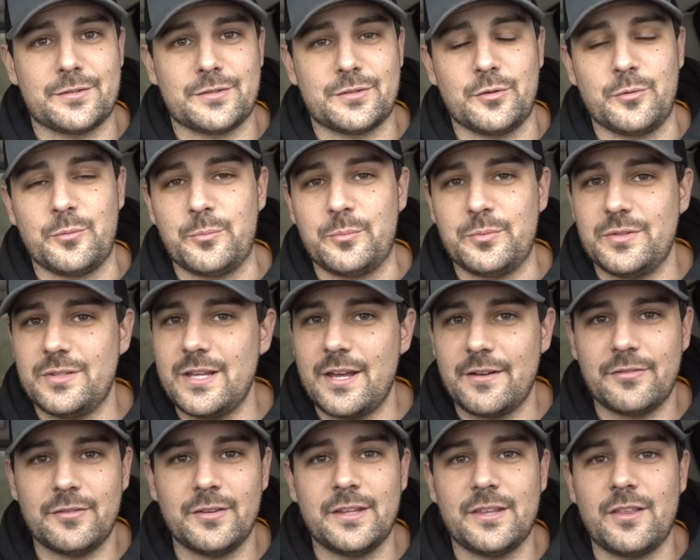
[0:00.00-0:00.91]
So
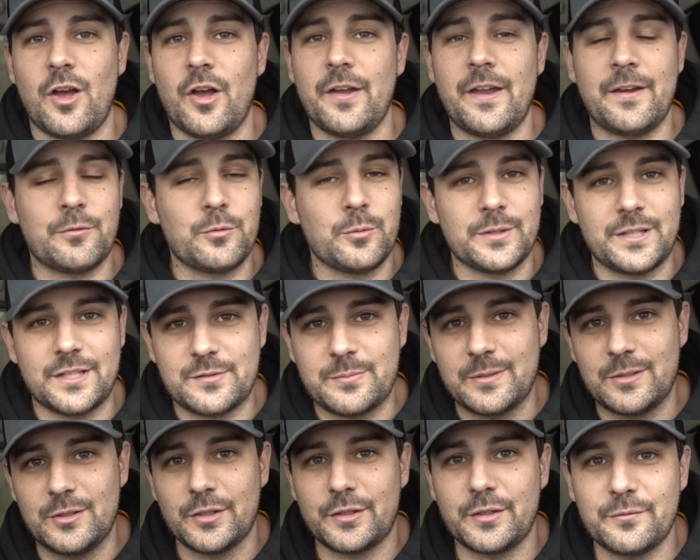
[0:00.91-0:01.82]
definitely uh, everyone that's
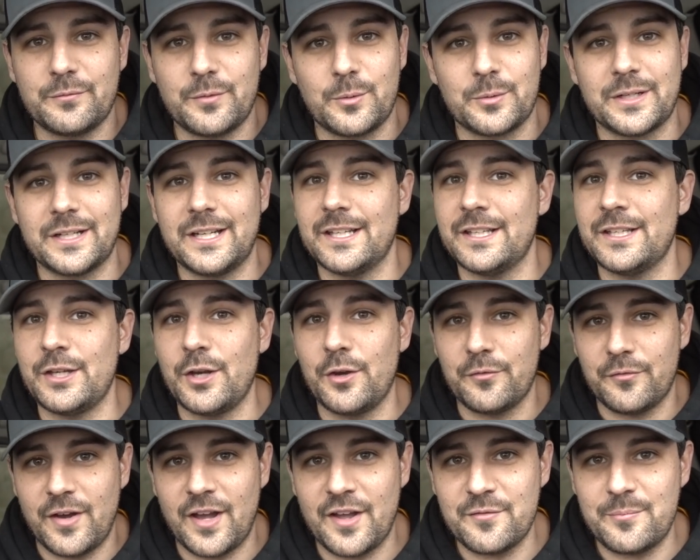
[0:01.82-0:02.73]
been looking forward to getting
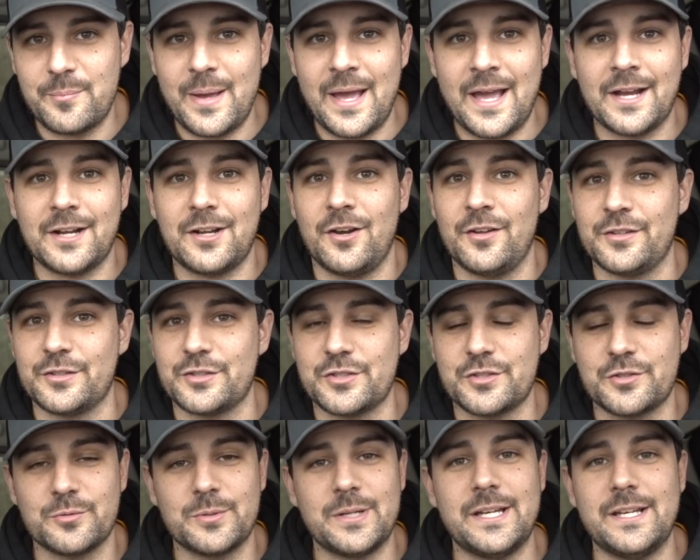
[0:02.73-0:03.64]
the 05 back on the
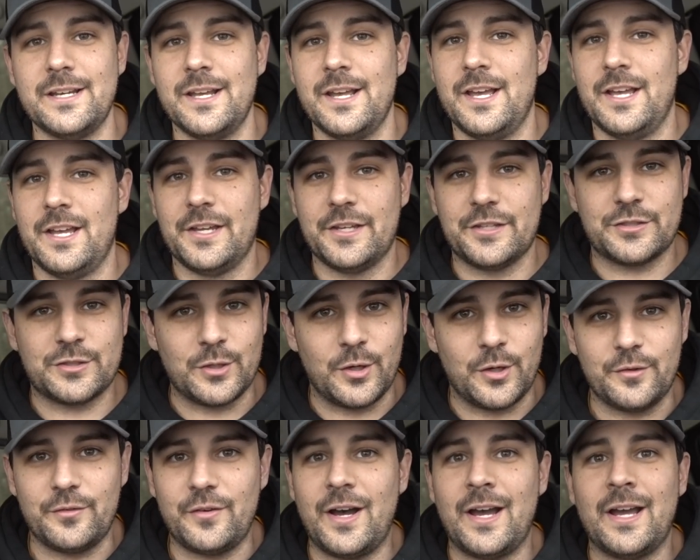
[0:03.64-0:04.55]
street,
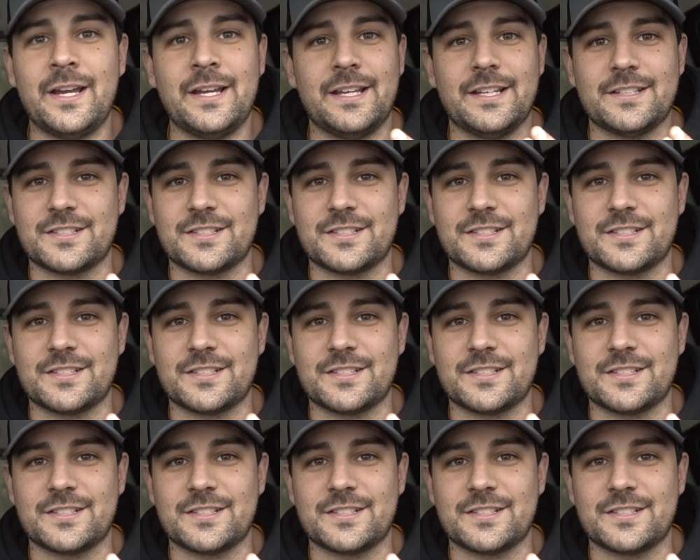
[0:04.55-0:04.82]
so have I.